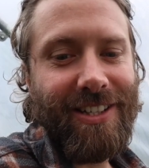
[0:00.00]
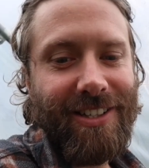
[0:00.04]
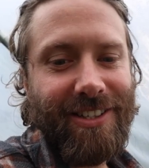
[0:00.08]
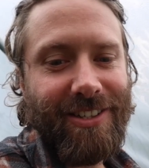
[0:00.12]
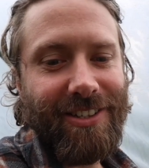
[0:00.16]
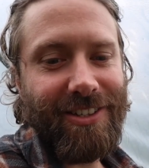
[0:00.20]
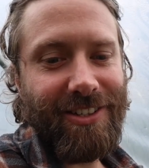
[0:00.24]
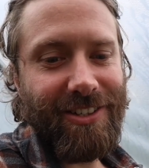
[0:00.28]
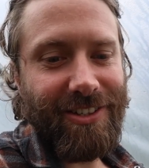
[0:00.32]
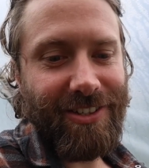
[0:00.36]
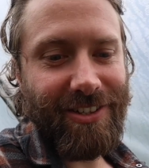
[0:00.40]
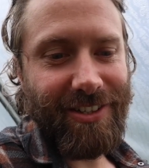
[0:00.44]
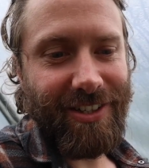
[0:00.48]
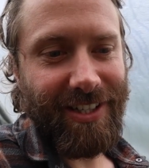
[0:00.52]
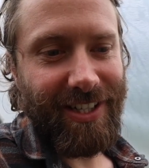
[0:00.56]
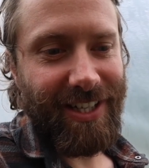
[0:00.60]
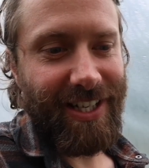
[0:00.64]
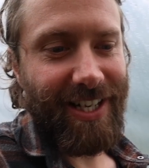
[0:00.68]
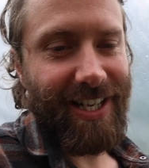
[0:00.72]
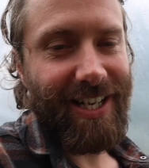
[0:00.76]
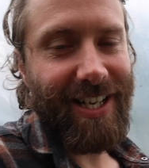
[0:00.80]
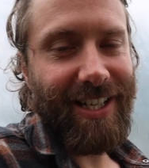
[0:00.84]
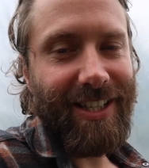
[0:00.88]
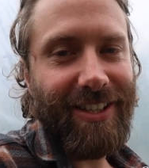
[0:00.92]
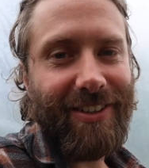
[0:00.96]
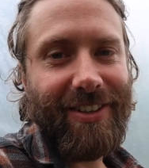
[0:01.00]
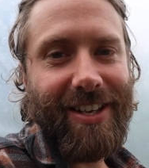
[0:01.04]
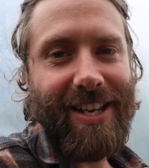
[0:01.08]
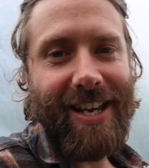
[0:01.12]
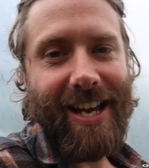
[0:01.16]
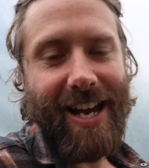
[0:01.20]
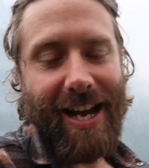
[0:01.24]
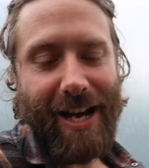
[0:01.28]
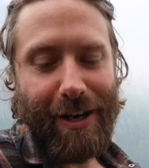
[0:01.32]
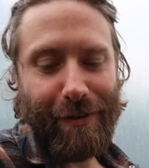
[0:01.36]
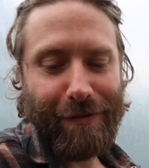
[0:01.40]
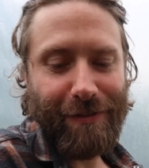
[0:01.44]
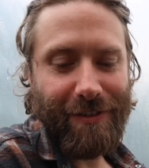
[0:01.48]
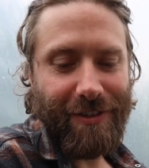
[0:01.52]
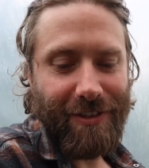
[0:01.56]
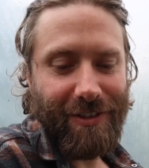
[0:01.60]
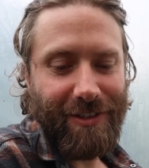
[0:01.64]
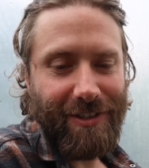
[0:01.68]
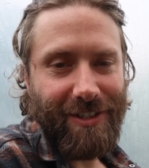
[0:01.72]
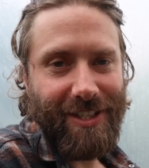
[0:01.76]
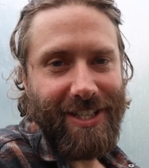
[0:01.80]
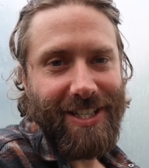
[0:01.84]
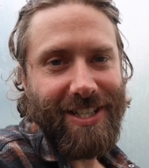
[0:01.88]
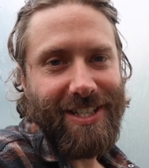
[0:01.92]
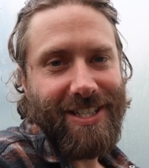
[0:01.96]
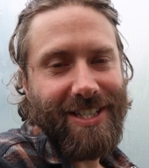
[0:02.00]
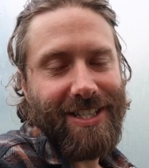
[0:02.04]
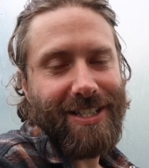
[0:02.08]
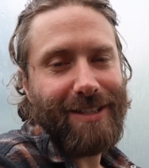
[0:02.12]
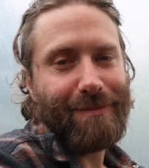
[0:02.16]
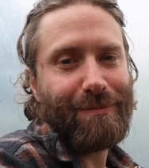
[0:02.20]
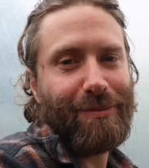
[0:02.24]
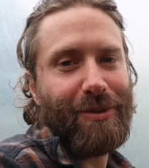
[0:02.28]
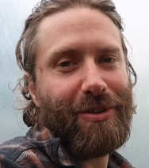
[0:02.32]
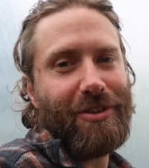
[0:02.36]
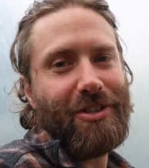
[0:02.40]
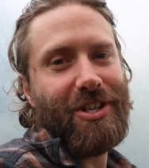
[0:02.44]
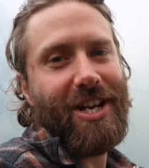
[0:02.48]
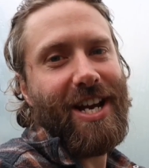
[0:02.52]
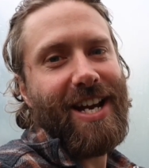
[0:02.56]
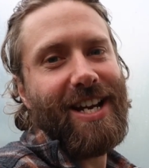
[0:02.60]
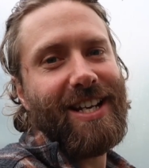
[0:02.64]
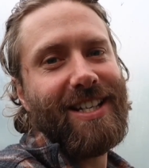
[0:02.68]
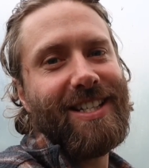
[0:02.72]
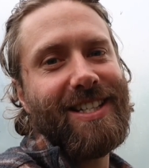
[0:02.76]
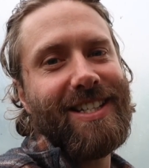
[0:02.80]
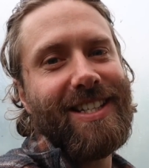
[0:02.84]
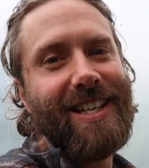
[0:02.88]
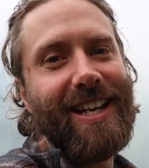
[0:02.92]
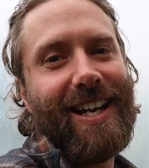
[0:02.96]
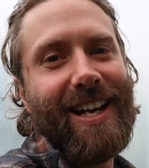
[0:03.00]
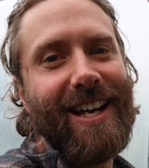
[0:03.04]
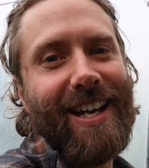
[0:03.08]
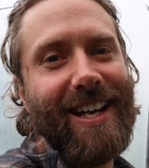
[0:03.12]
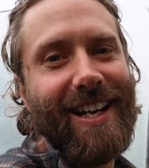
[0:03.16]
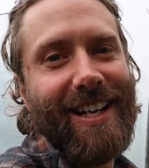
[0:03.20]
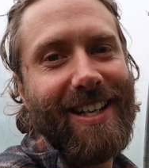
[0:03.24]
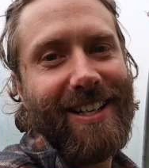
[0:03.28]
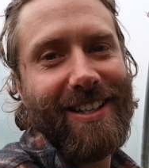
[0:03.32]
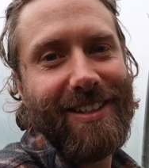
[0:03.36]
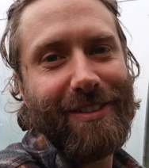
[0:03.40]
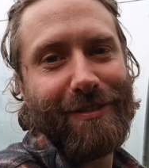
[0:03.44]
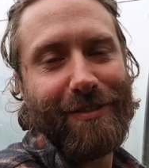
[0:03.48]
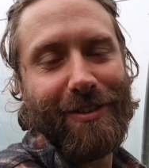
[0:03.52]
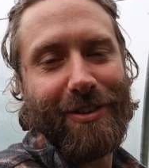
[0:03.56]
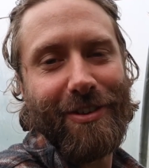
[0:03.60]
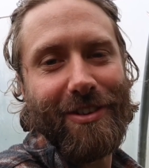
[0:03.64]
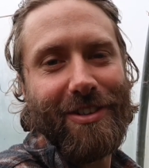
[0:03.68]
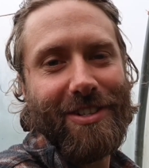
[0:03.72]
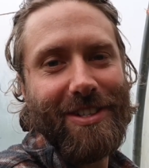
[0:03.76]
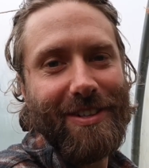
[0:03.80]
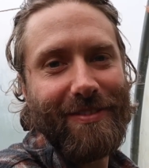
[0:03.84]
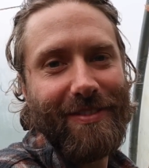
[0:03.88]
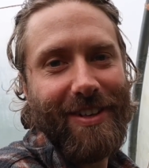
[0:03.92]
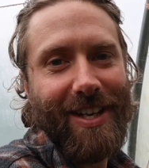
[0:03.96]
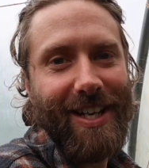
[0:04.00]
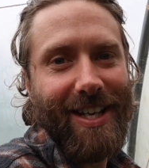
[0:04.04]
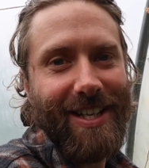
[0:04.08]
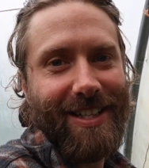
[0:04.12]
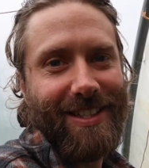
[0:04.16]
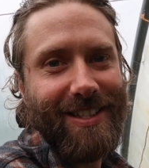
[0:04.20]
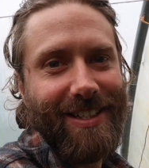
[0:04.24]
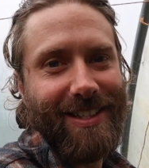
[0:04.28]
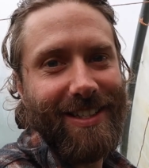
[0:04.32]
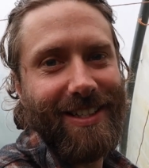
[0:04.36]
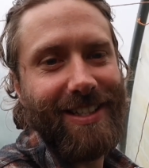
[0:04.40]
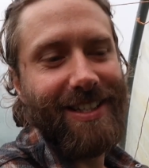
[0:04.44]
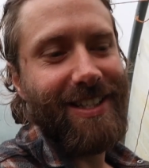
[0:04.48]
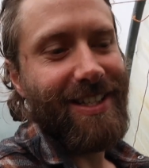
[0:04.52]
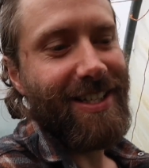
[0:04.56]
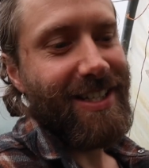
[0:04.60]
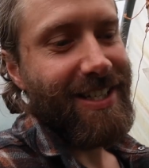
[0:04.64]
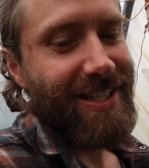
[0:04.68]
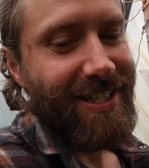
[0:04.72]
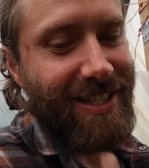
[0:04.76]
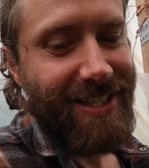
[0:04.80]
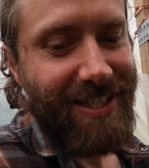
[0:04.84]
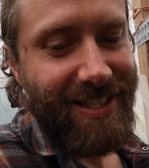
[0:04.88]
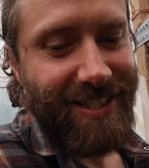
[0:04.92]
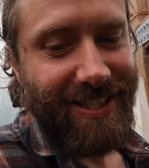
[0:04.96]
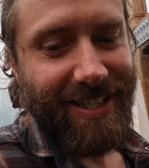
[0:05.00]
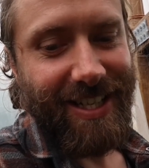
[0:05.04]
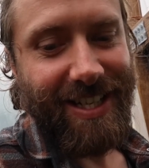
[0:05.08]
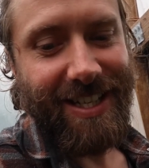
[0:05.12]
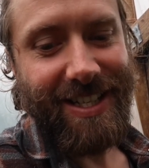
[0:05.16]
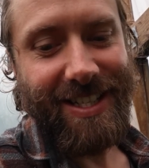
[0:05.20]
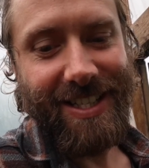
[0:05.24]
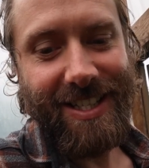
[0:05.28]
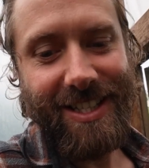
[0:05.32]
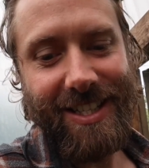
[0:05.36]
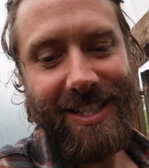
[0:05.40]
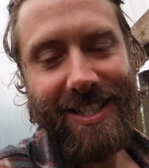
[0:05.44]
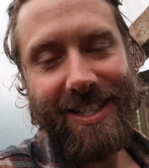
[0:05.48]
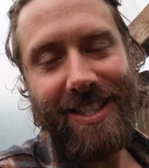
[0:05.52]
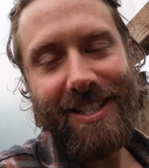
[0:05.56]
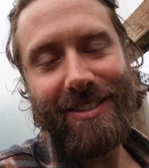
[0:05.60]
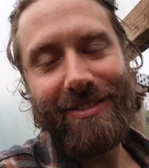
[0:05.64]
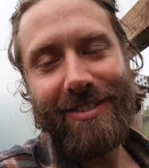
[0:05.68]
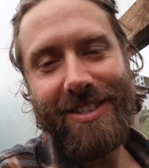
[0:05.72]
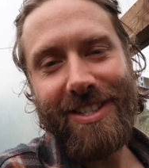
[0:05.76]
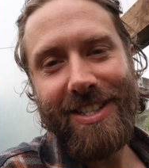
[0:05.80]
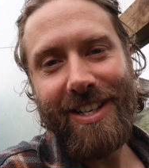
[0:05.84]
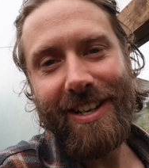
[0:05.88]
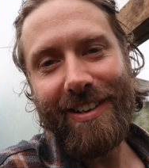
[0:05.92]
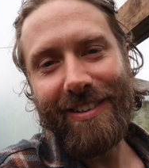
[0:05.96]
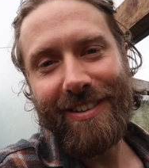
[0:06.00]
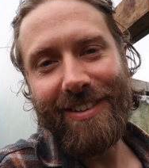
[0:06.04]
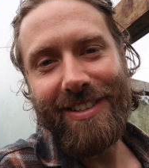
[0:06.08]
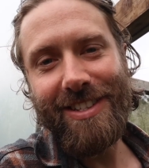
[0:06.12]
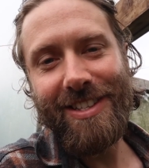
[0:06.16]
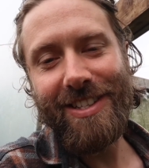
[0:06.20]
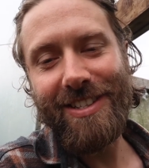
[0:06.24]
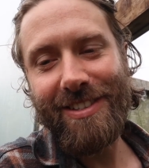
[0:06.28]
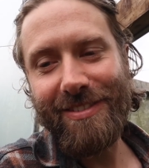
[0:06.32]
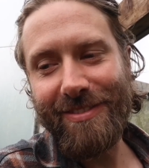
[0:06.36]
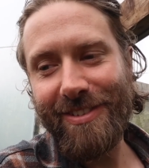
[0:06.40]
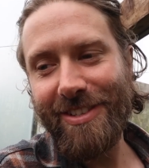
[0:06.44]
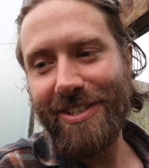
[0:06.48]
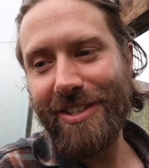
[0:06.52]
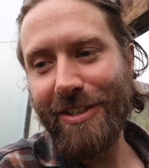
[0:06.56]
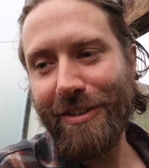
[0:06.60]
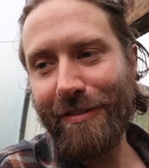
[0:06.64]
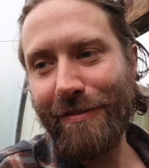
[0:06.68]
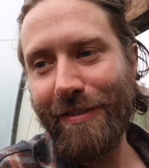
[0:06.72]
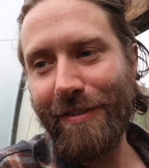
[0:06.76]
to looking after this as a project, and of course I'm getting to taste the results, which are